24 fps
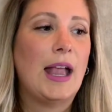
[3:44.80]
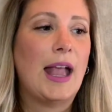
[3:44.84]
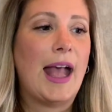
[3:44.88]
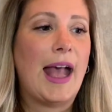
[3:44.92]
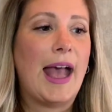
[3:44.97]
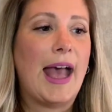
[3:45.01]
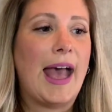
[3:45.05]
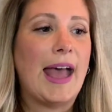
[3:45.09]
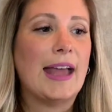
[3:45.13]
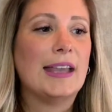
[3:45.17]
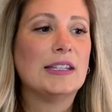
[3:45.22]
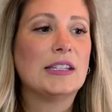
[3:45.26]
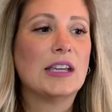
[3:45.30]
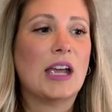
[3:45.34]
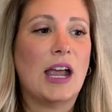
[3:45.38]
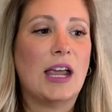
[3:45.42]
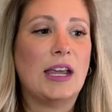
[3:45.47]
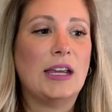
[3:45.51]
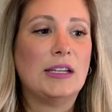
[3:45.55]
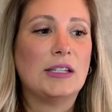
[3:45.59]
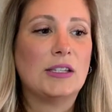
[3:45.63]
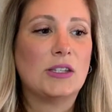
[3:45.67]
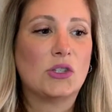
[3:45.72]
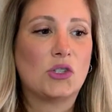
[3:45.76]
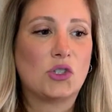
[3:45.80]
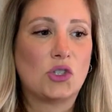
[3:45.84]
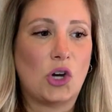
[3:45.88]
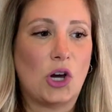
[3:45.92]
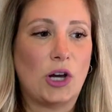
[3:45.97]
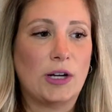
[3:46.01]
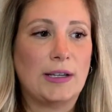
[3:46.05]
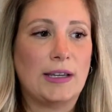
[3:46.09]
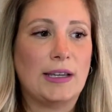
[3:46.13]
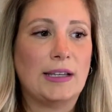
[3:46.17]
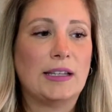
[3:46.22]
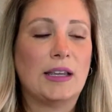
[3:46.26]
and I
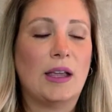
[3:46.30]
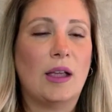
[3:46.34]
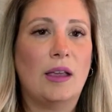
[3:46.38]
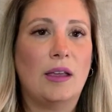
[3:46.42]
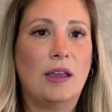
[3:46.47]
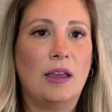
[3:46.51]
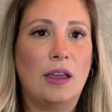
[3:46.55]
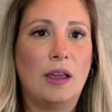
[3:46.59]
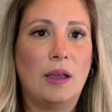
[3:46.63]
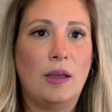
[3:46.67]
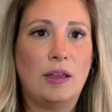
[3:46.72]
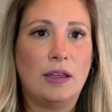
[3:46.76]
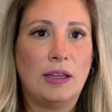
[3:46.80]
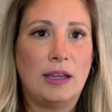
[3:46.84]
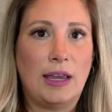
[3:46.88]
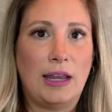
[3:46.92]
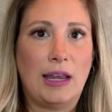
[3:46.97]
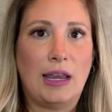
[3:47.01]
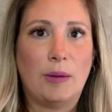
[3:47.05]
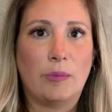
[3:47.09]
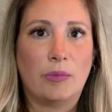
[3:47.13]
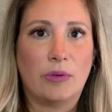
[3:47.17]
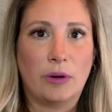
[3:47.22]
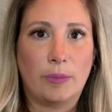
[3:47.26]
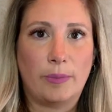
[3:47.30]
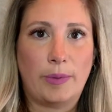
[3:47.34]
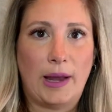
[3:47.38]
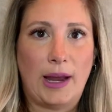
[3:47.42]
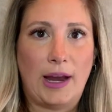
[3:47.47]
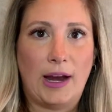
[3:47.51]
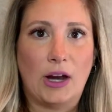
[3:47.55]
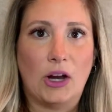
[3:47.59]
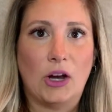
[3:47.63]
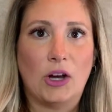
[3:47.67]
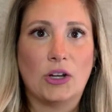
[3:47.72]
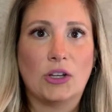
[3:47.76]
started getting
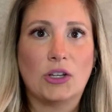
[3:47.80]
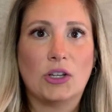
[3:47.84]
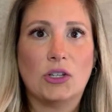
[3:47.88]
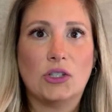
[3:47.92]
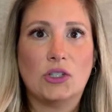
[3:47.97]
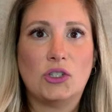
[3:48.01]
prepared